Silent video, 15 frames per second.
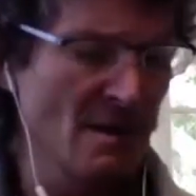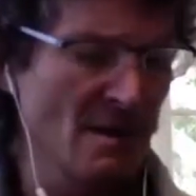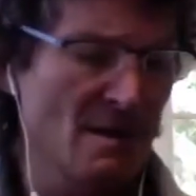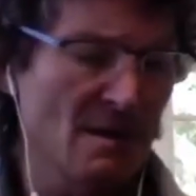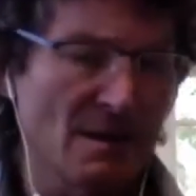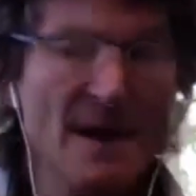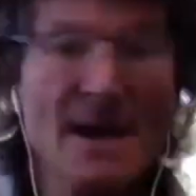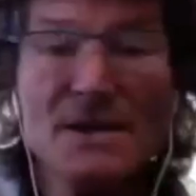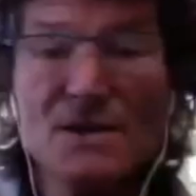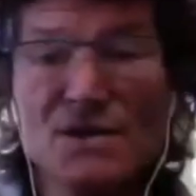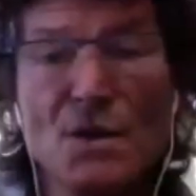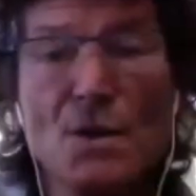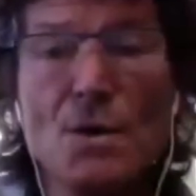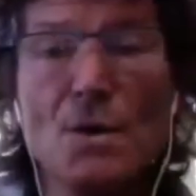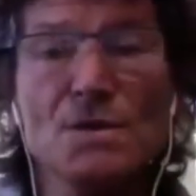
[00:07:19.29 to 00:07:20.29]
and I
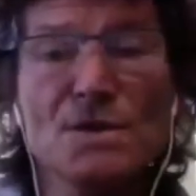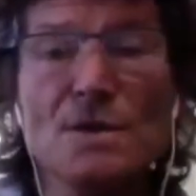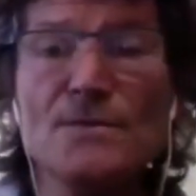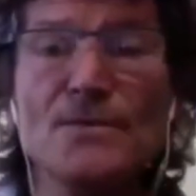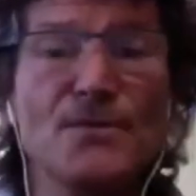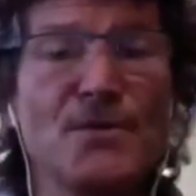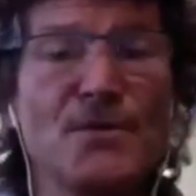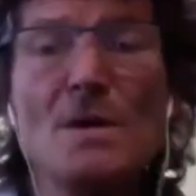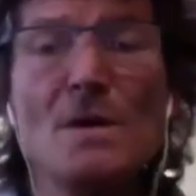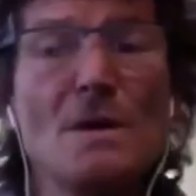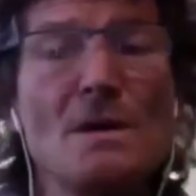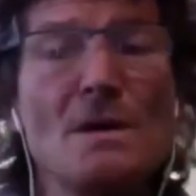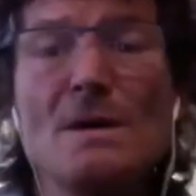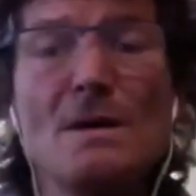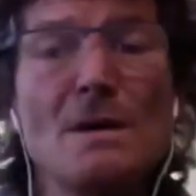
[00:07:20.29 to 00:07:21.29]
choose to
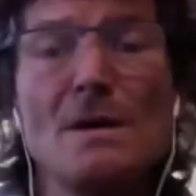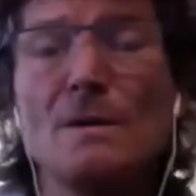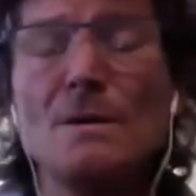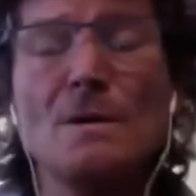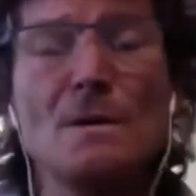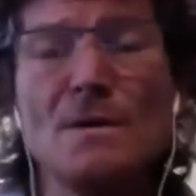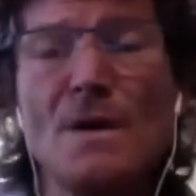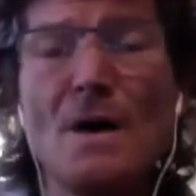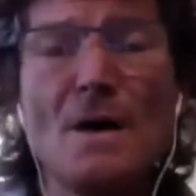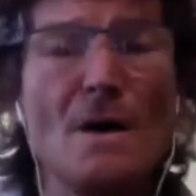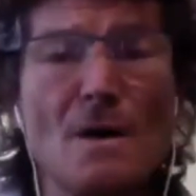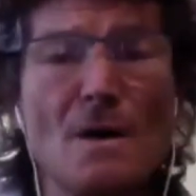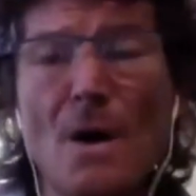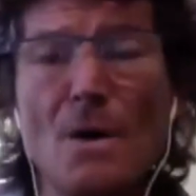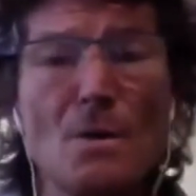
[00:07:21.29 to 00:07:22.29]
feel the
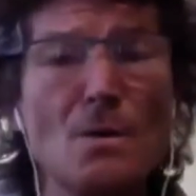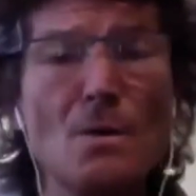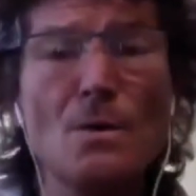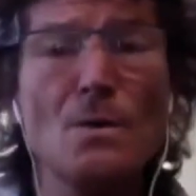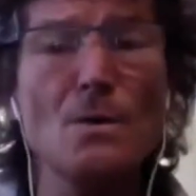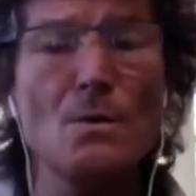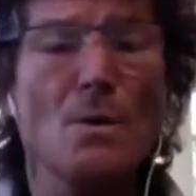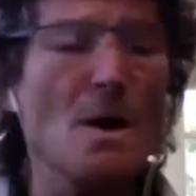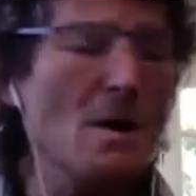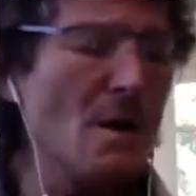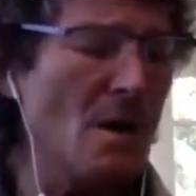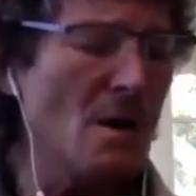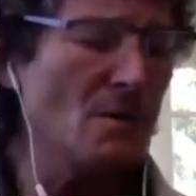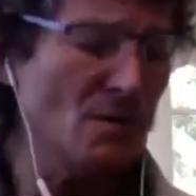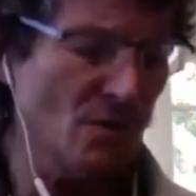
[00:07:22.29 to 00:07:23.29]
whole
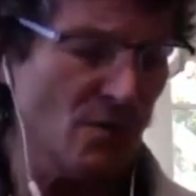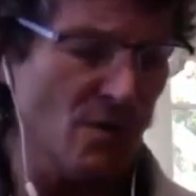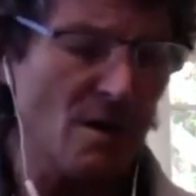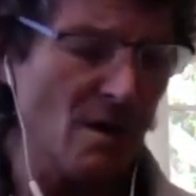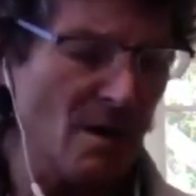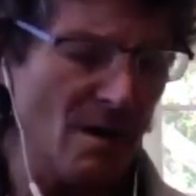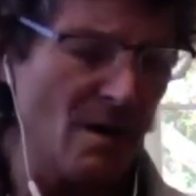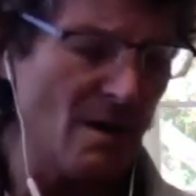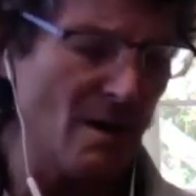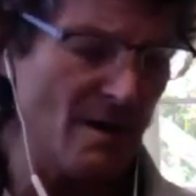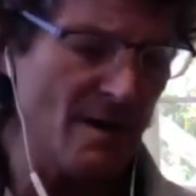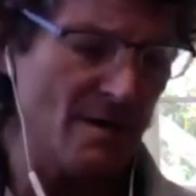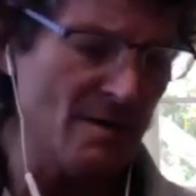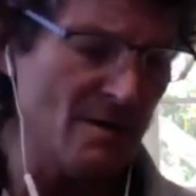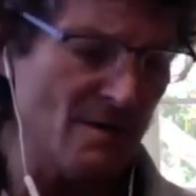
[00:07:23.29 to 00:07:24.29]
world
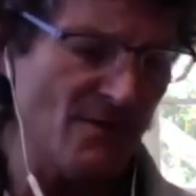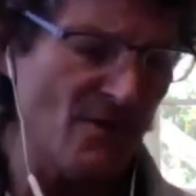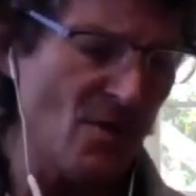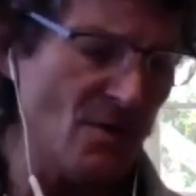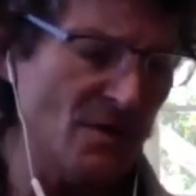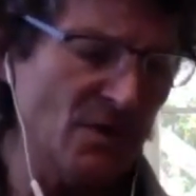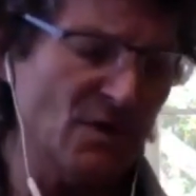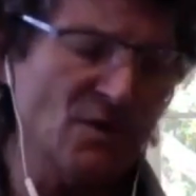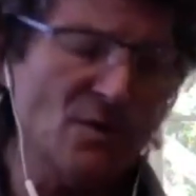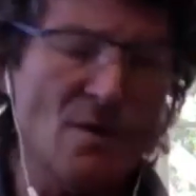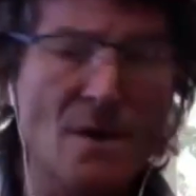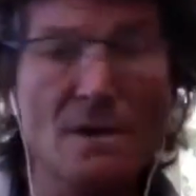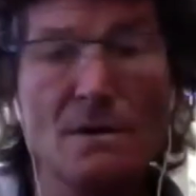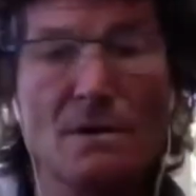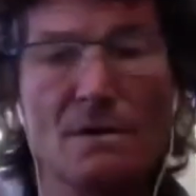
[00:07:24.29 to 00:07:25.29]
crying for the
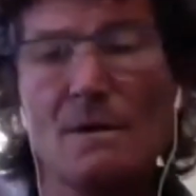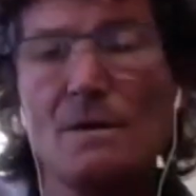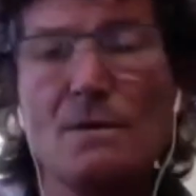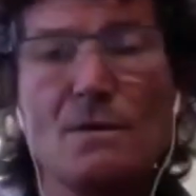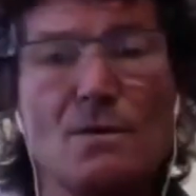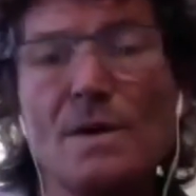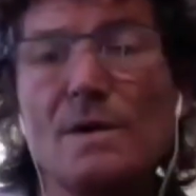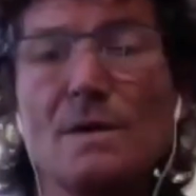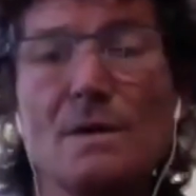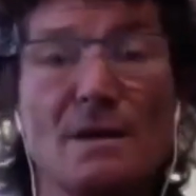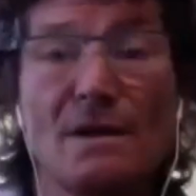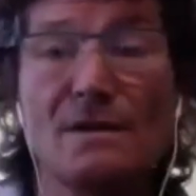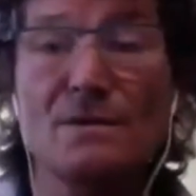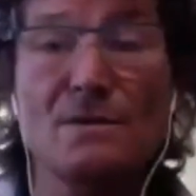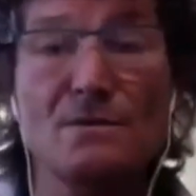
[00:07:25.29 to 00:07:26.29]
strength that we
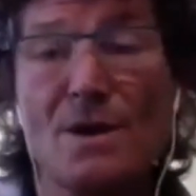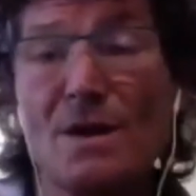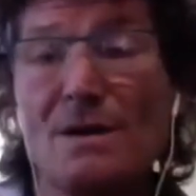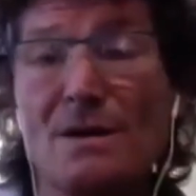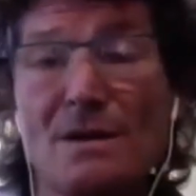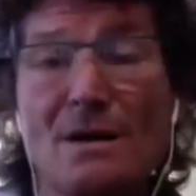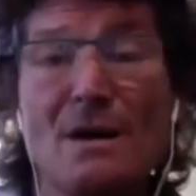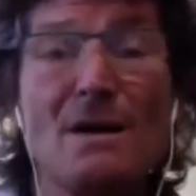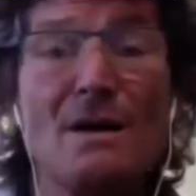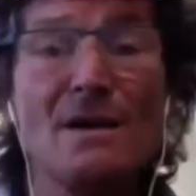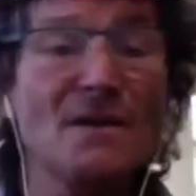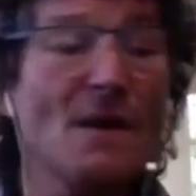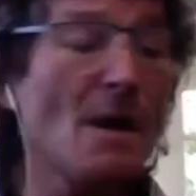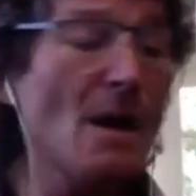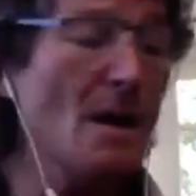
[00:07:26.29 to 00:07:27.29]
can
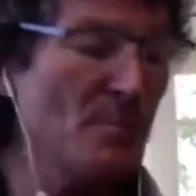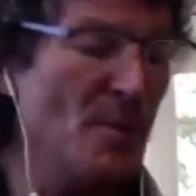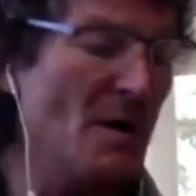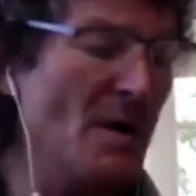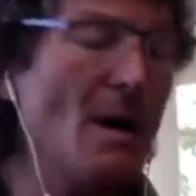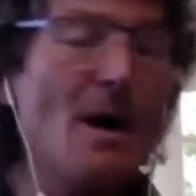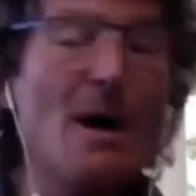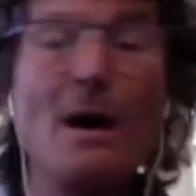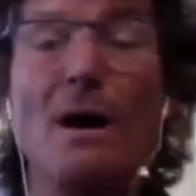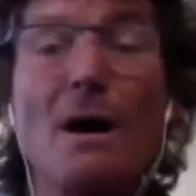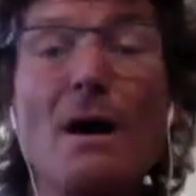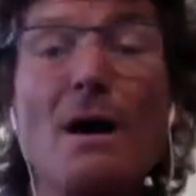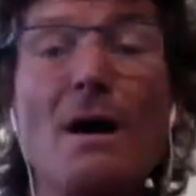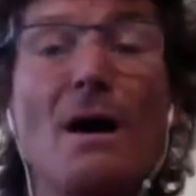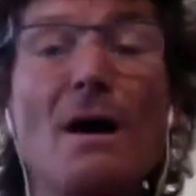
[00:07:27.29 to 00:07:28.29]
rise
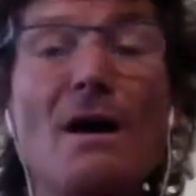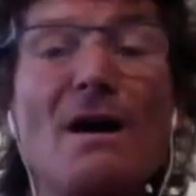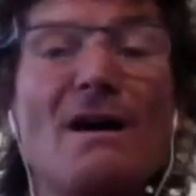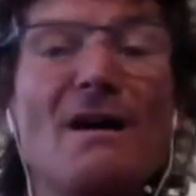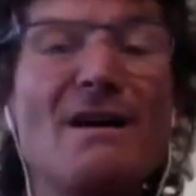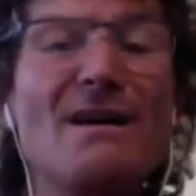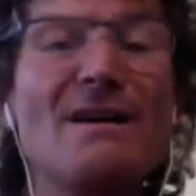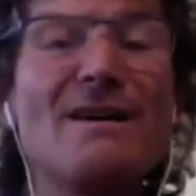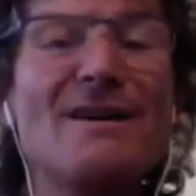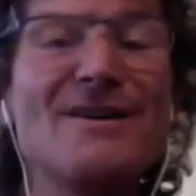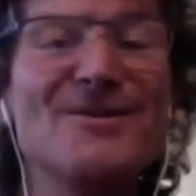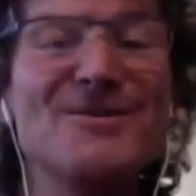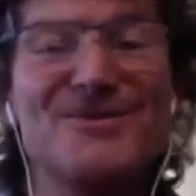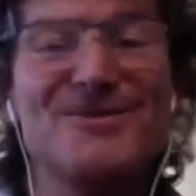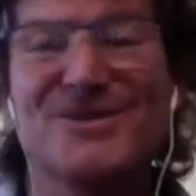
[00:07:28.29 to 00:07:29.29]
above.
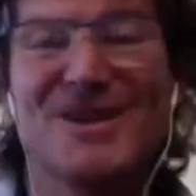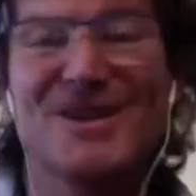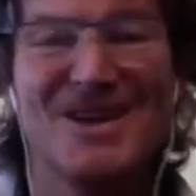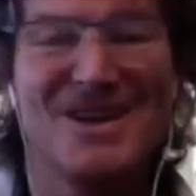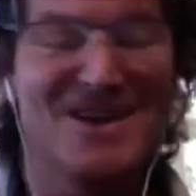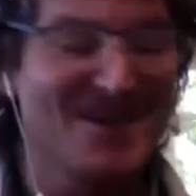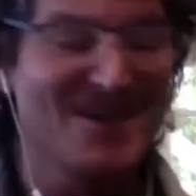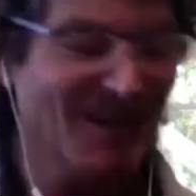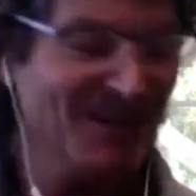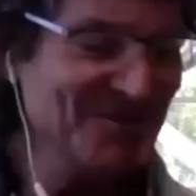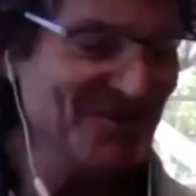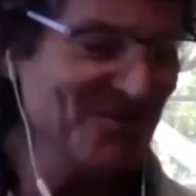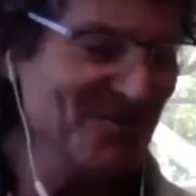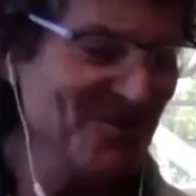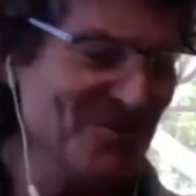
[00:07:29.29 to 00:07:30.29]
I
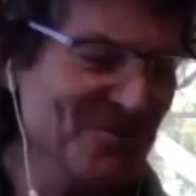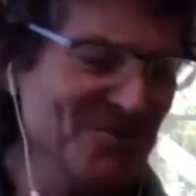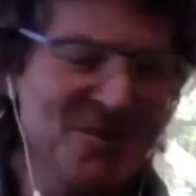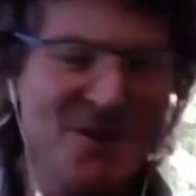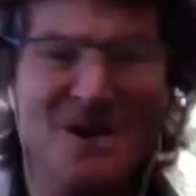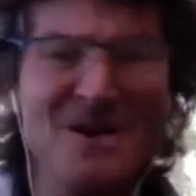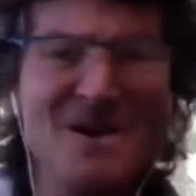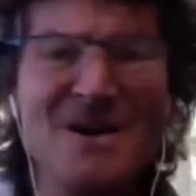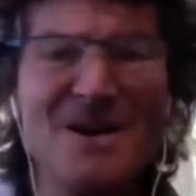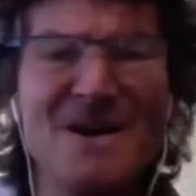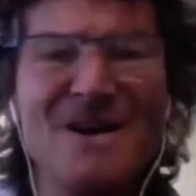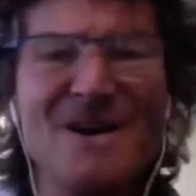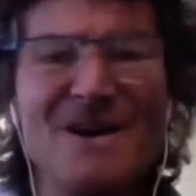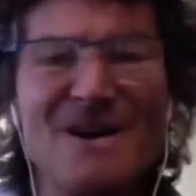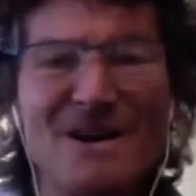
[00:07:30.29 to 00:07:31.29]
choose
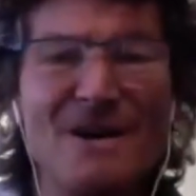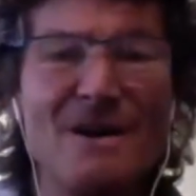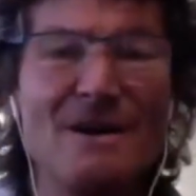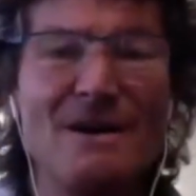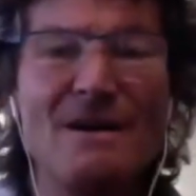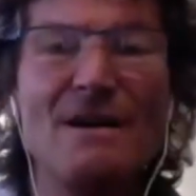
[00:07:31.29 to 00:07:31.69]
love.